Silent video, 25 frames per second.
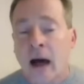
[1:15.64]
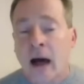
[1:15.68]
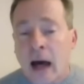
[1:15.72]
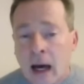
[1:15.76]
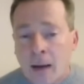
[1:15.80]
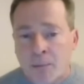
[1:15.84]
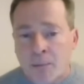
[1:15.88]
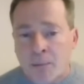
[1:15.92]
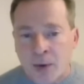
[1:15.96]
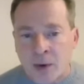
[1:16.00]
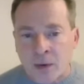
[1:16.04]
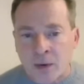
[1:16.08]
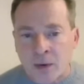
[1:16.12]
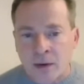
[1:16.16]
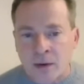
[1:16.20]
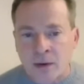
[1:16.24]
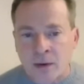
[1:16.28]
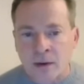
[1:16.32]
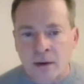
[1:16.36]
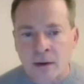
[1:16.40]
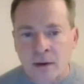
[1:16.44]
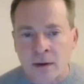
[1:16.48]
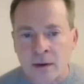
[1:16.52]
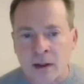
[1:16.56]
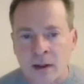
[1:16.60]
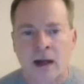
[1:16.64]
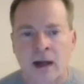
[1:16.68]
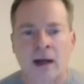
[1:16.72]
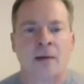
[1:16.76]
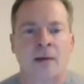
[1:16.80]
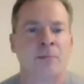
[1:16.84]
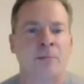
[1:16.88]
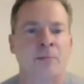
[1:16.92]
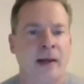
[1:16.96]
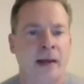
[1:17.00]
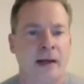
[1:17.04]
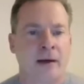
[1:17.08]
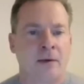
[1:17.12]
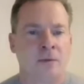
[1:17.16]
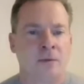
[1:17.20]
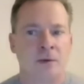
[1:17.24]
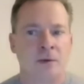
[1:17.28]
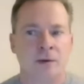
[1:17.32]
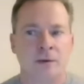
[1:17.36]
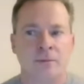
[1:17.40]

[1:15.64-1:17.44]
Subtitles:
copper compound.